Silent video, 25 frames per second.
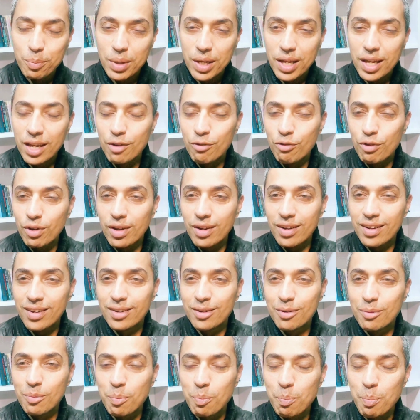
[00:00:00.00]
behavior
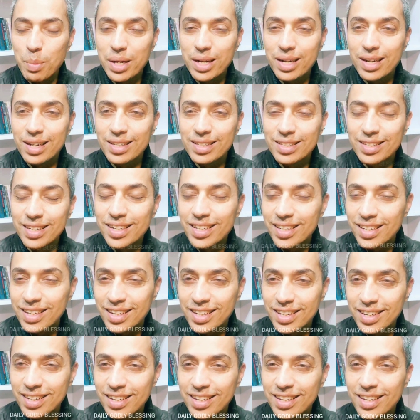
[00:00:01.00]
mental
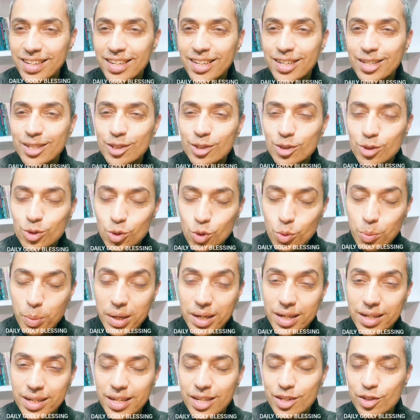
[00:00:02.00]
thinking through
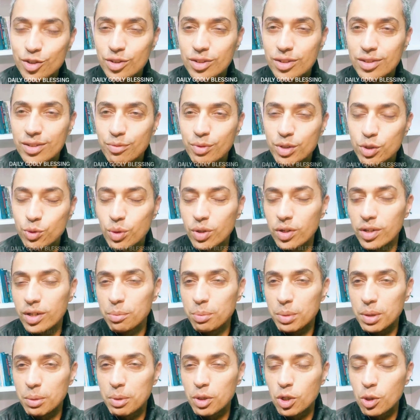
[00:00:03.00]
meditation which we learn
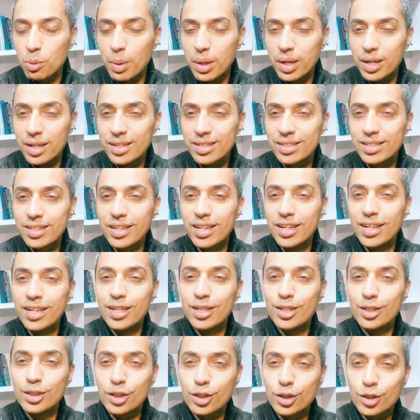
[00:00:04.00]
in brahma kumaris
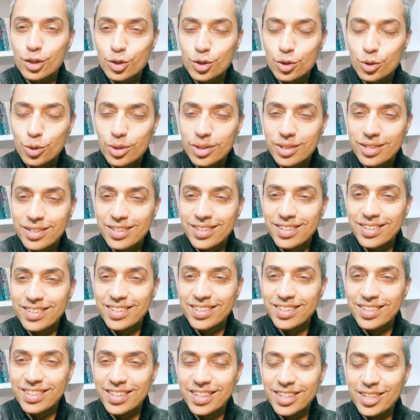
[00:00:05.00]
the truth
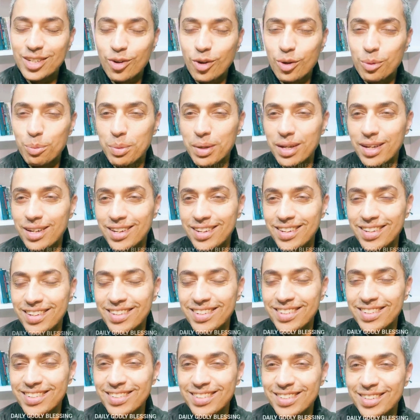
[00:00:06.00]
need not be
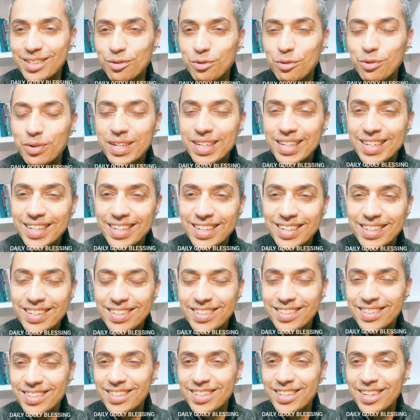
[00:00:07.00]
revealed
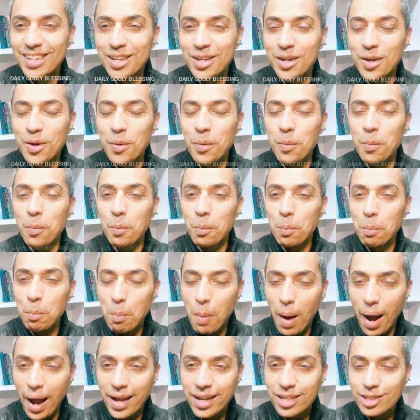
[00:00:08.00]

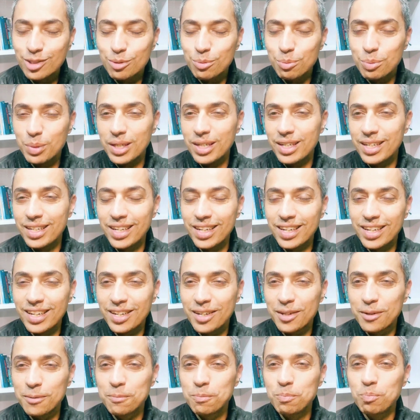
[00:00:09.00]
by
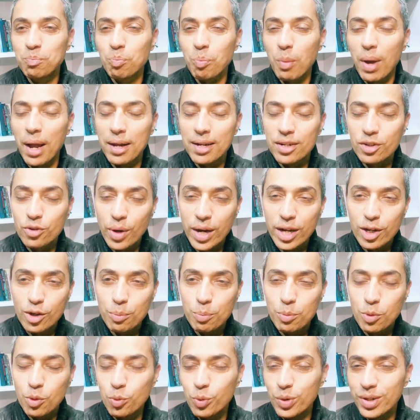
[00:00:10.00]
speaking, by trying to
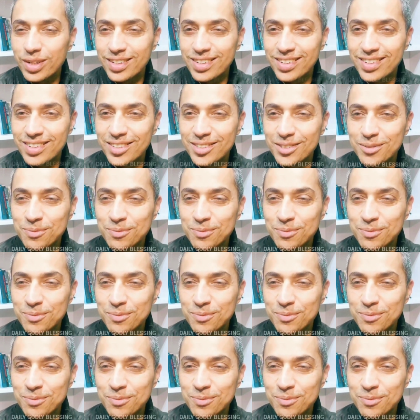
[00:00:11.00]
prove it.